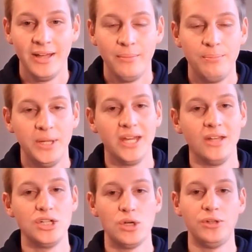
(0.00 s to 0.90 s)
Playing in
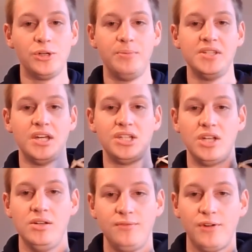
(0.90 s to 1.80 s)
shoulder
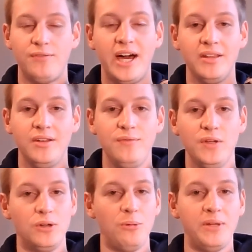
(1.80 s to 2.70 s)
position for violin and
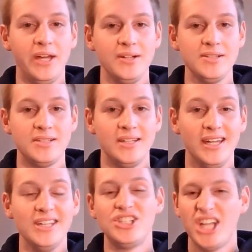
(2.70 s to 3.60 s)
viola players
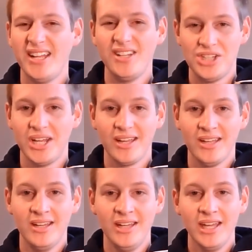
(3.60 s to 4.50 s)
is challenging.
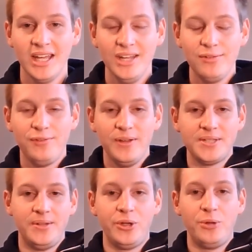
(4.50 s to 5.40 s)
It even feels a
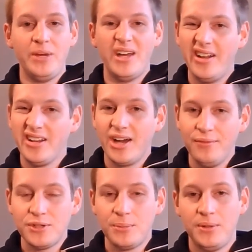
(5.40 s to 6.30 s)
little bit
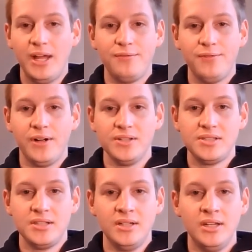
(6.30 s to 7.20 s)
uncomfortable at
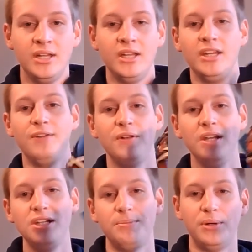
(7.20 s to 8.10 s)
first. If you
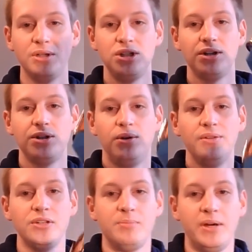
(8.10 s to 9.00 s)
need to push your shoulder
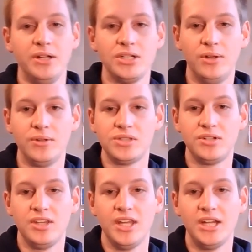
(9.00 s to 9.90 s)
sponge closer to
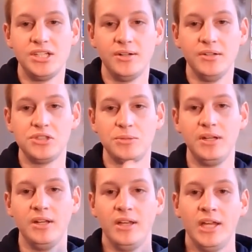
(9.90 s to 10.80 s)
the edge of your
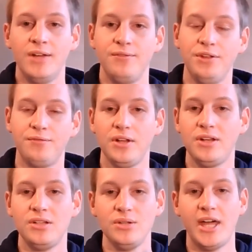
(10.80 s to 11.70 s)
instrument, feel free to
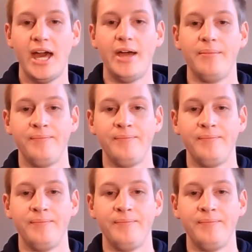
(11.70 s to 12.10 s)
do that.